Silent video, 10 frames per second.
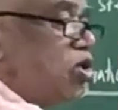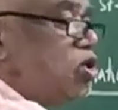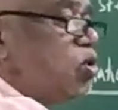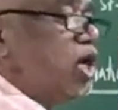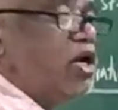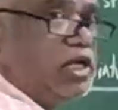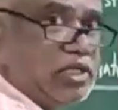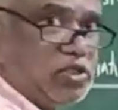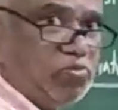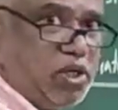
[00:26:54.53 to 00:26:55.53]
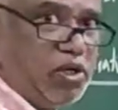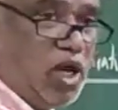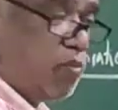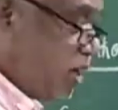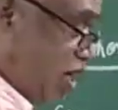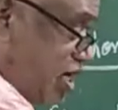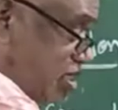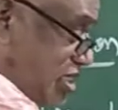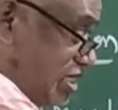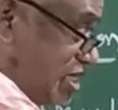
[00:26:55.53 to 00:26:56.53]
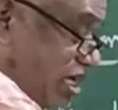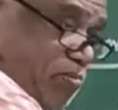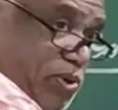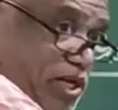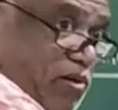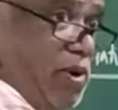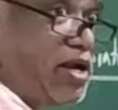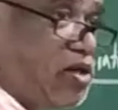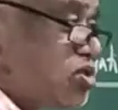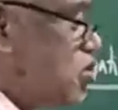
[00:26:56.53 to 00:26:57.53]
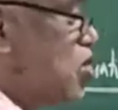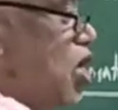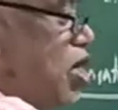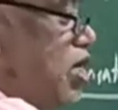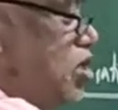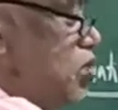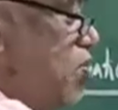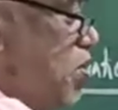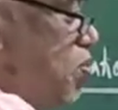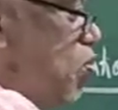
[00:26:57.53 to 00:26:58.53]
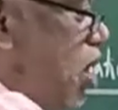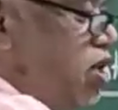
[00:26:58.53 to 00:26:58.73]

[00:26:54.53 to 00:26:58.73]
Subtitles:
you cannot estimate. Because it is a repeated mitosis. It is maybe